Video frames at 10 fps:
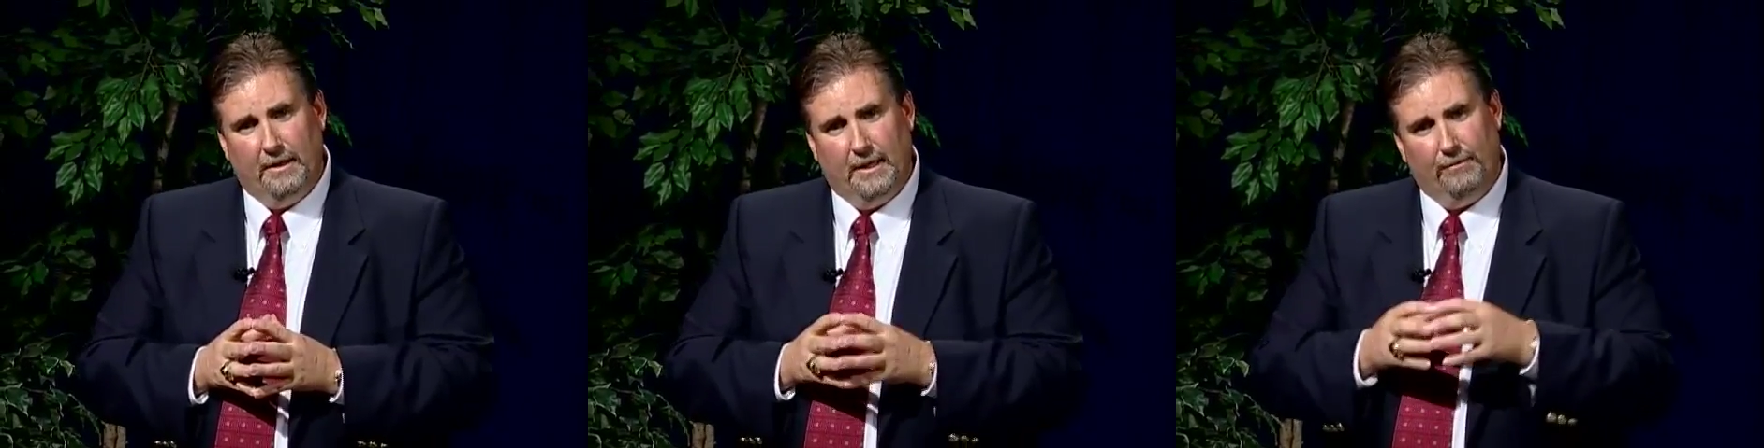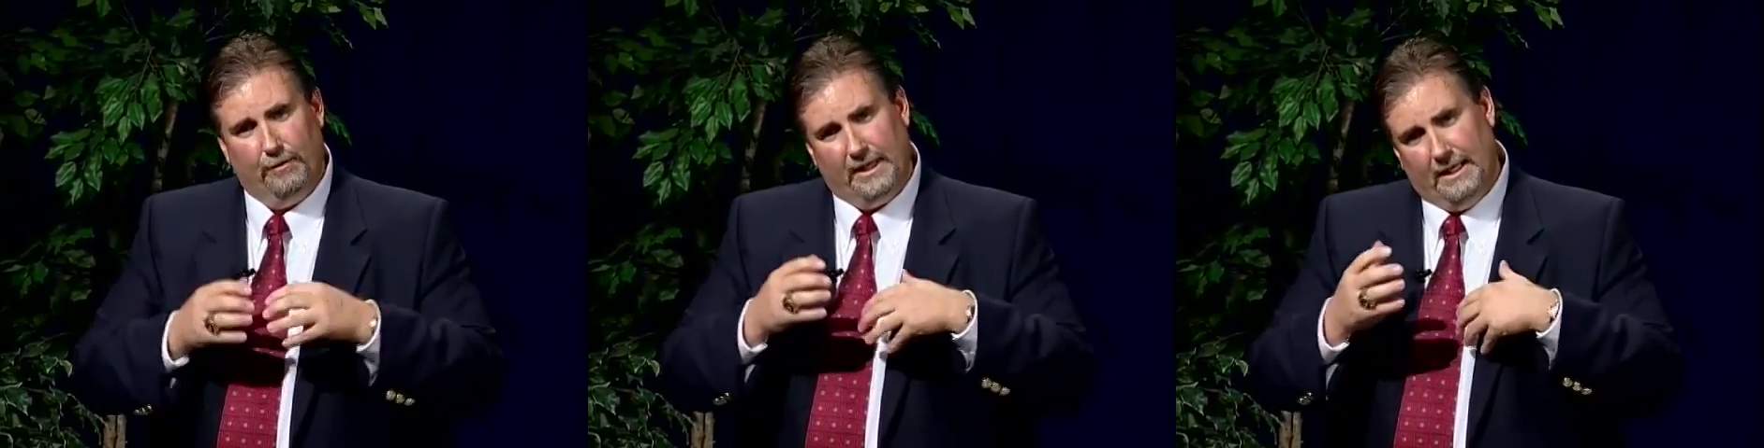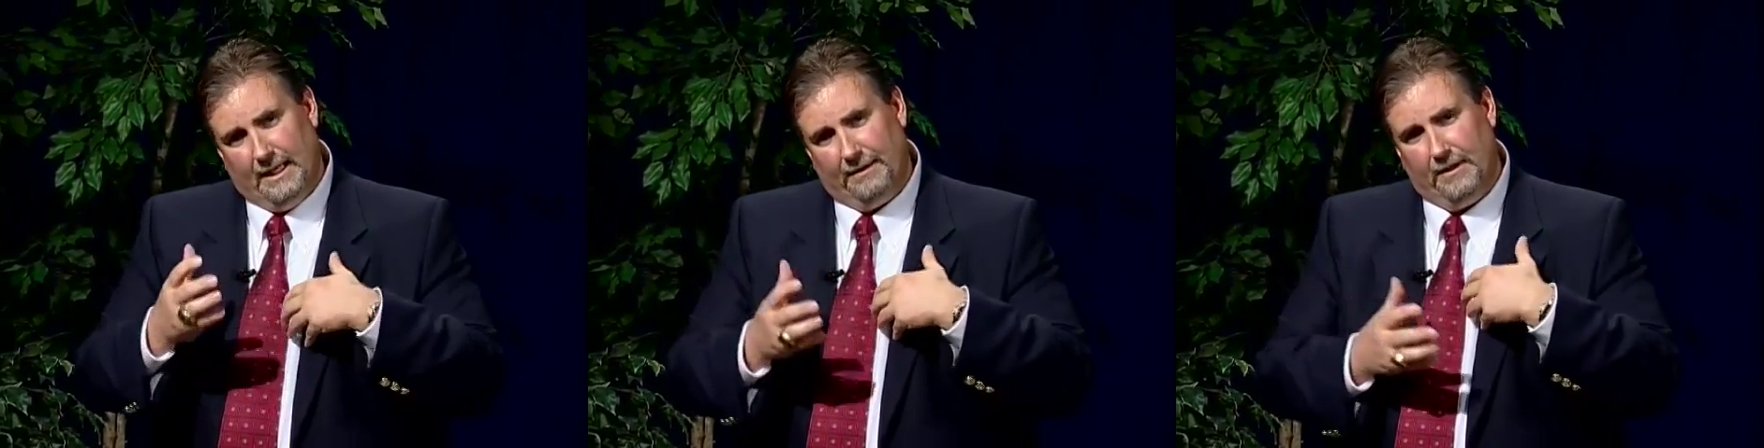if we
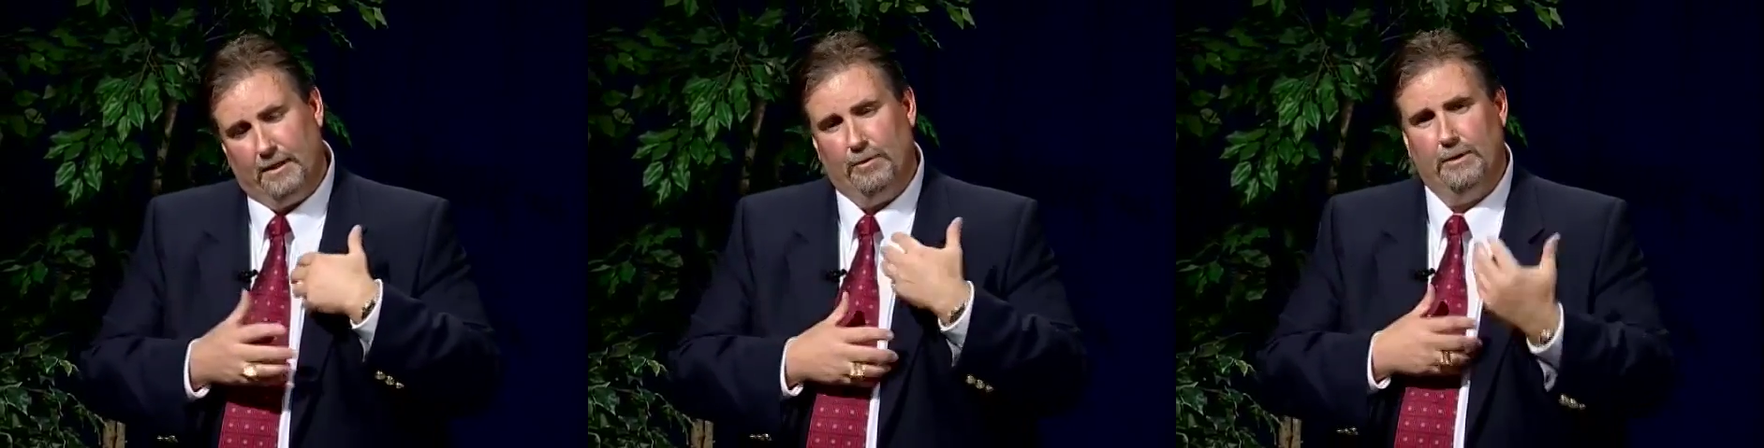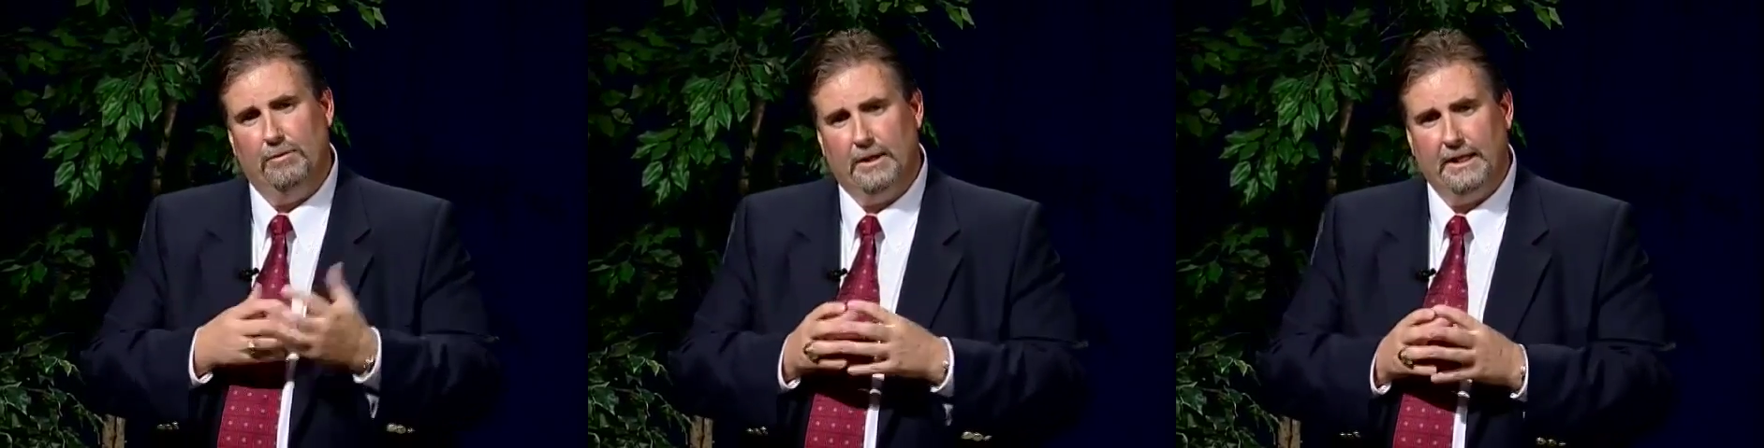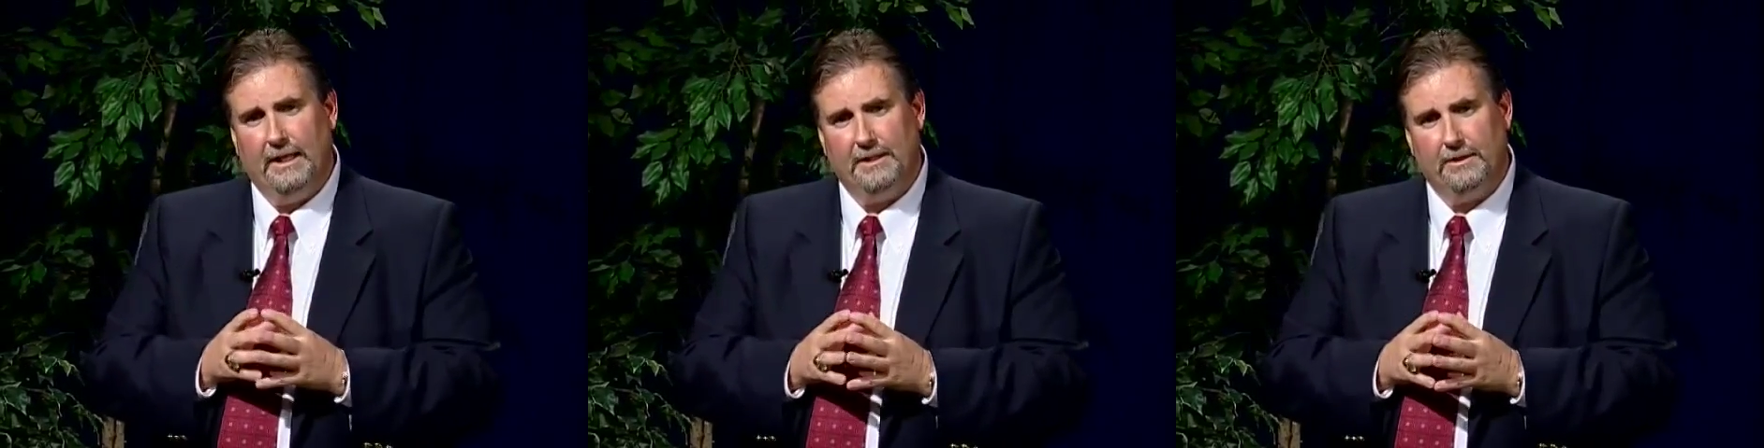get out there and we
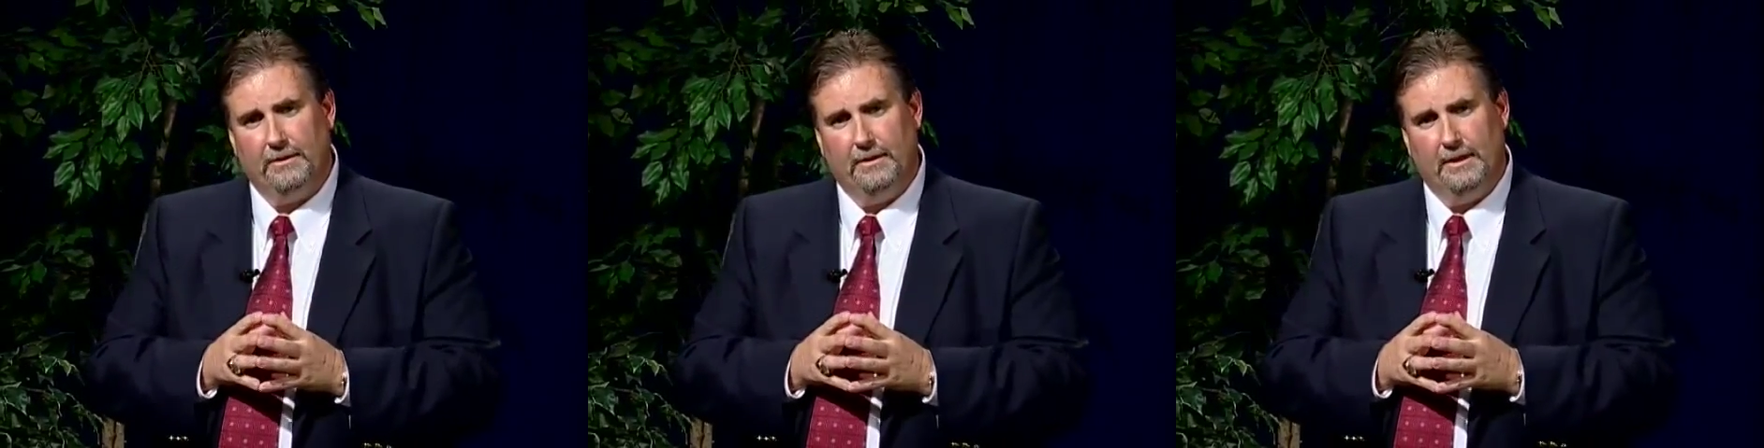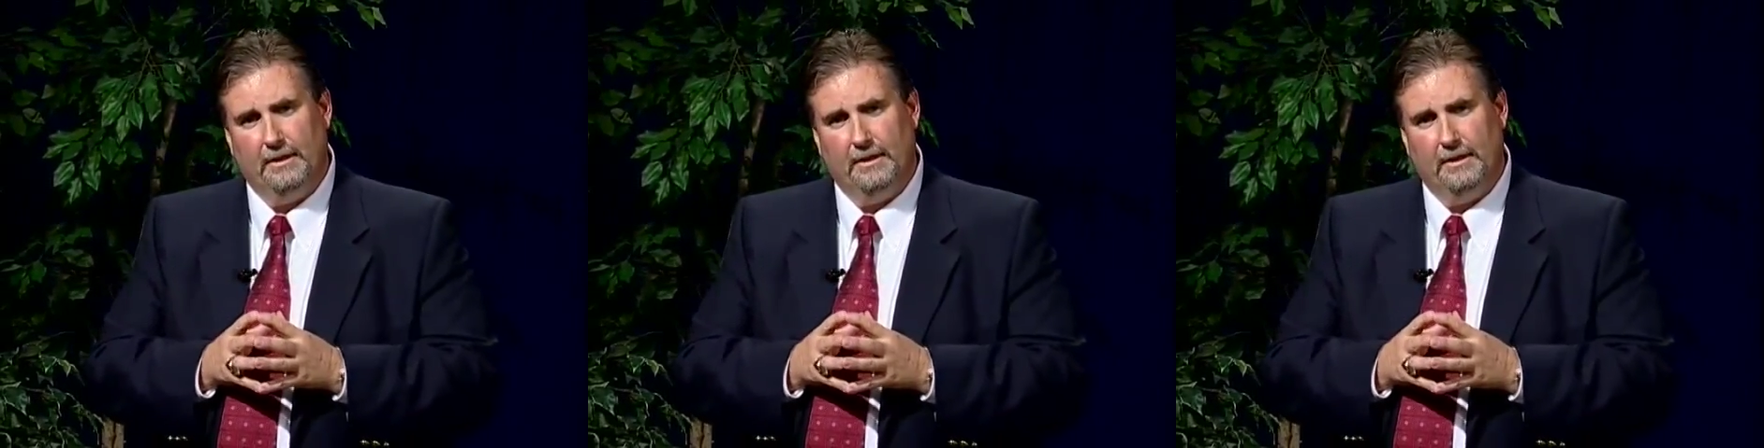really hustle,